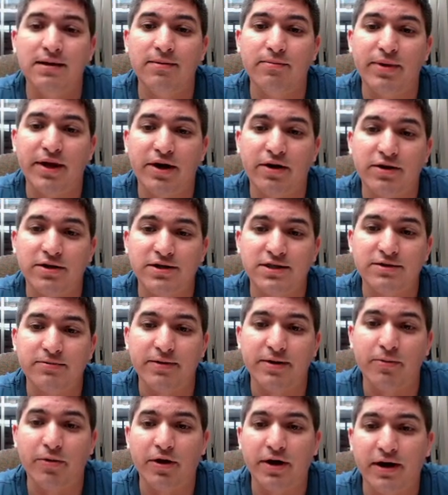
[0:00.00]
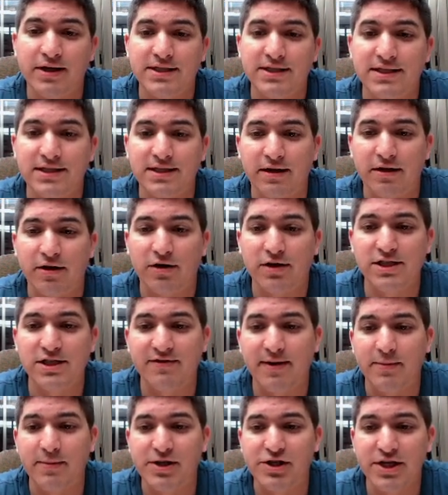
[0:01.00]
because we want lots
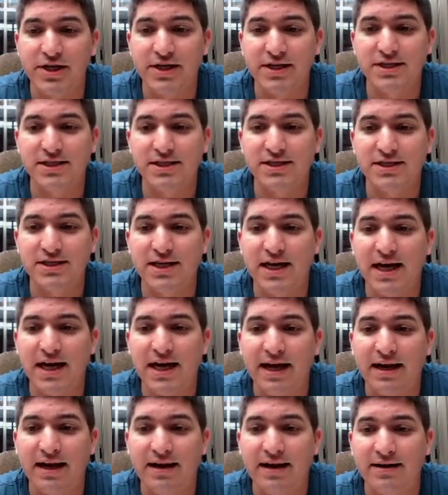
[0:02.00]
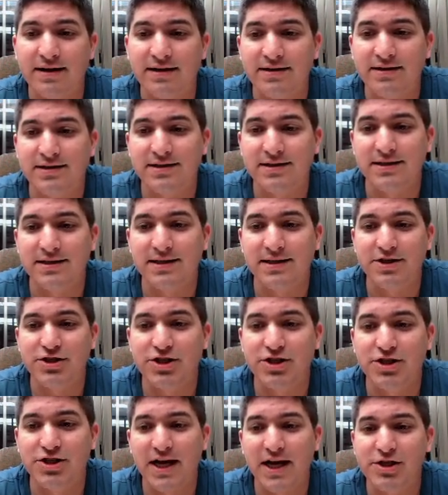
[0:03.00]
of MEGs, and each
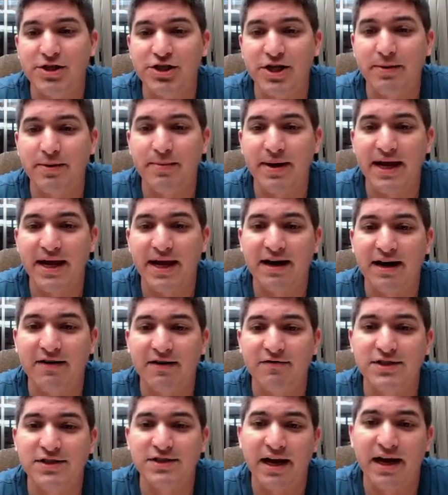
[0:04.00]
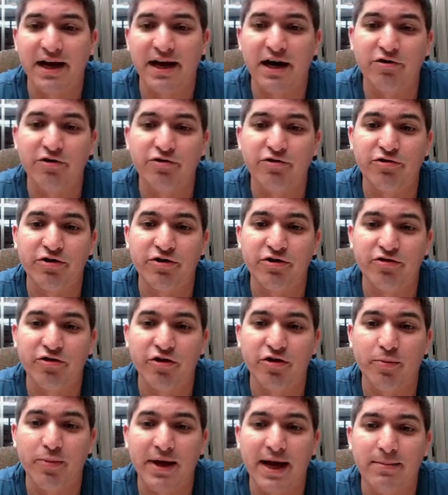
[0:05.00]
MEG may have, say, 100 OPMs
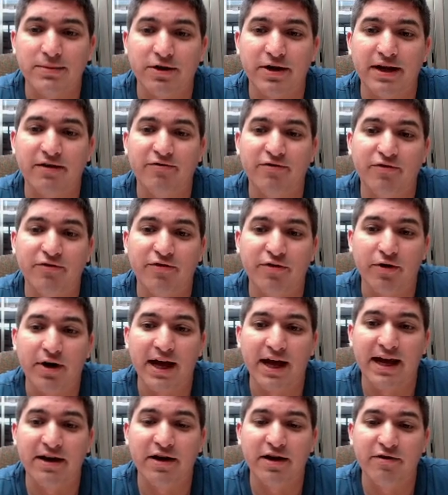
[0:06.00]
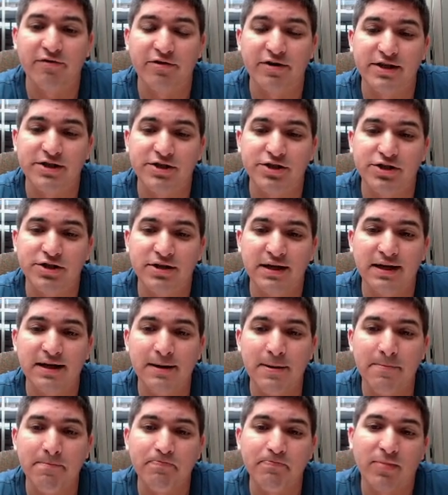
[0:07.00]
on it for full head coverage.
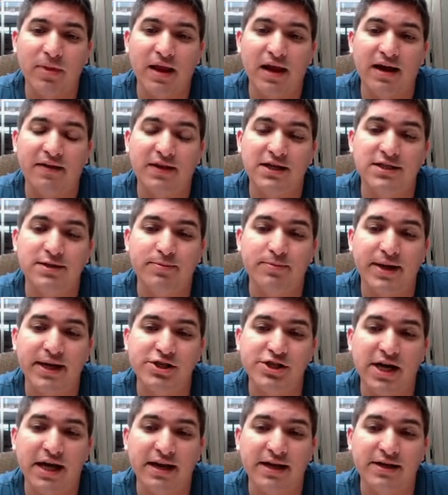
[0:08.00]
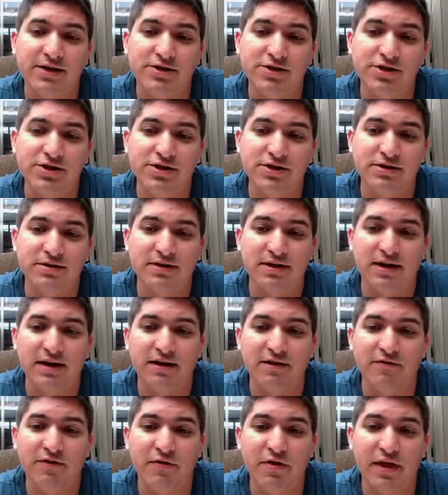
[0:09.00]
And that's a big challenge
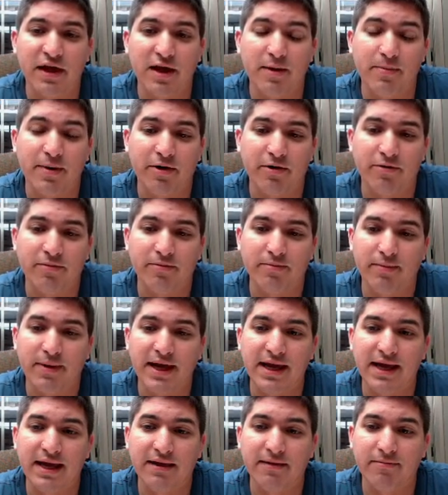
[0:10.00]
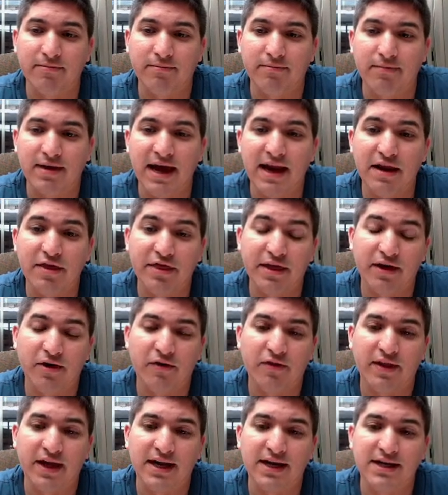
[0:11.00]
if you think about making anything
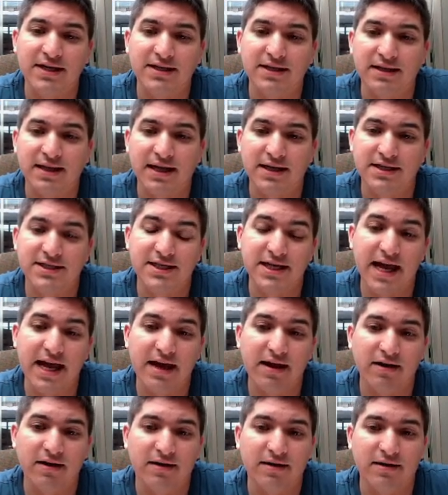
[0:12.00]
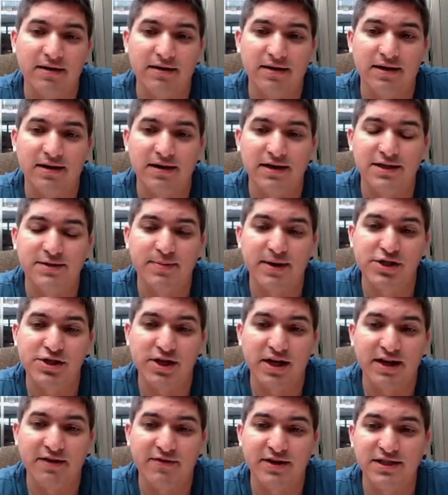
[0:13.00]
on that at that scale,
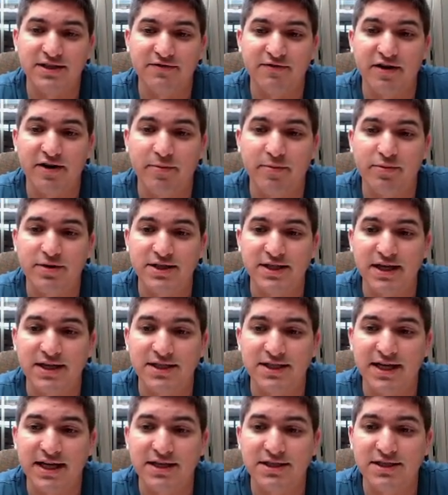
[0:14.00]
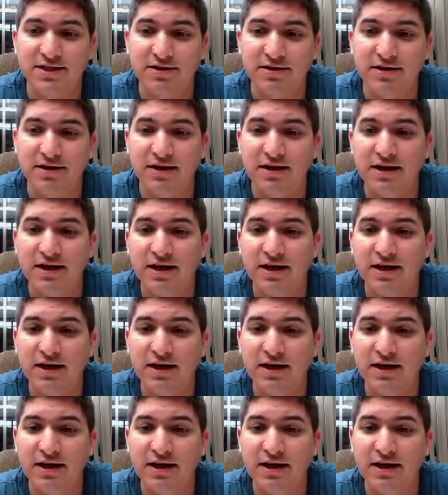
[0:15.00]
especially if it's a very precise sensor,